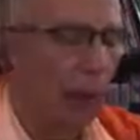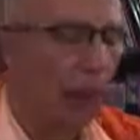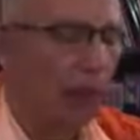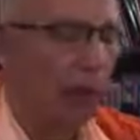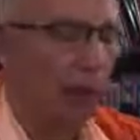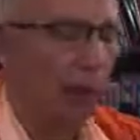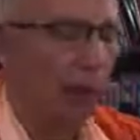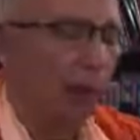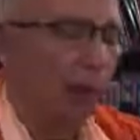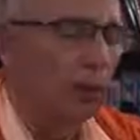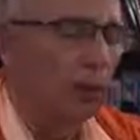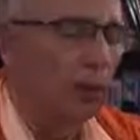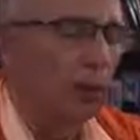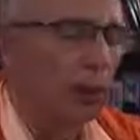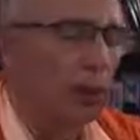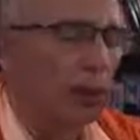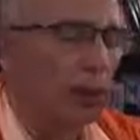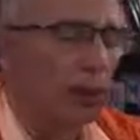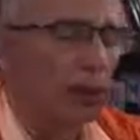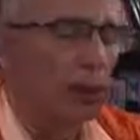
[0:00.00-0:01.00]
So,
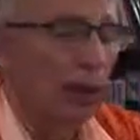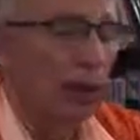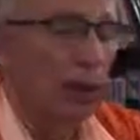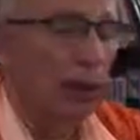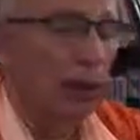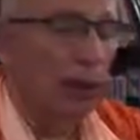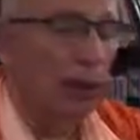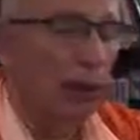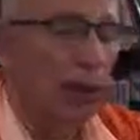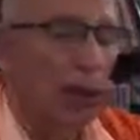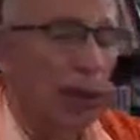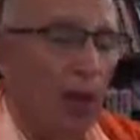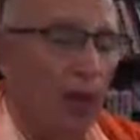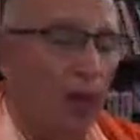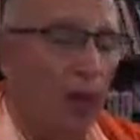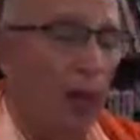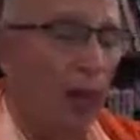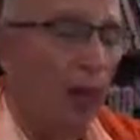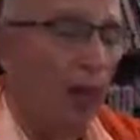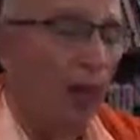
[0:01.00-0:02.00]

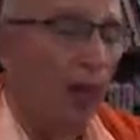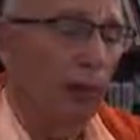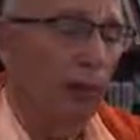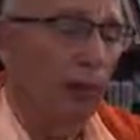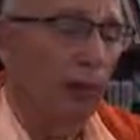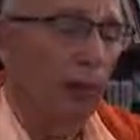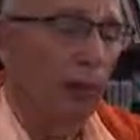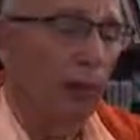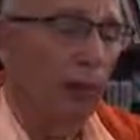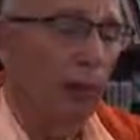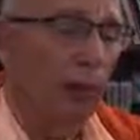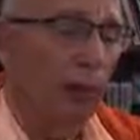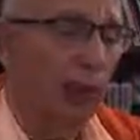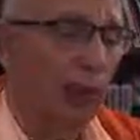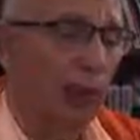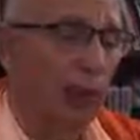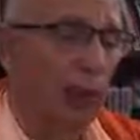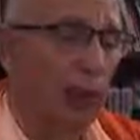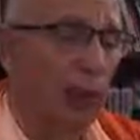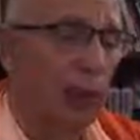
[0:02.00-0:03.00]
cowherd boys, they
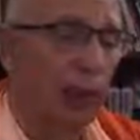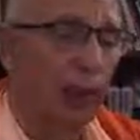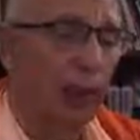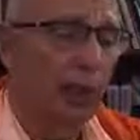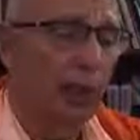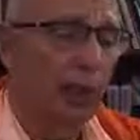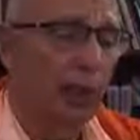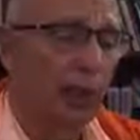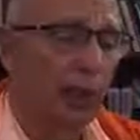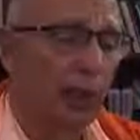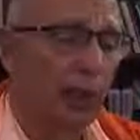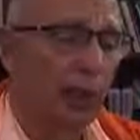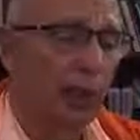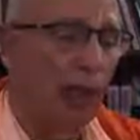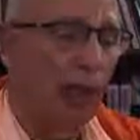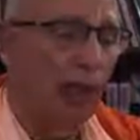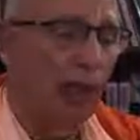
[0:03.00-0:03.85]
used to carry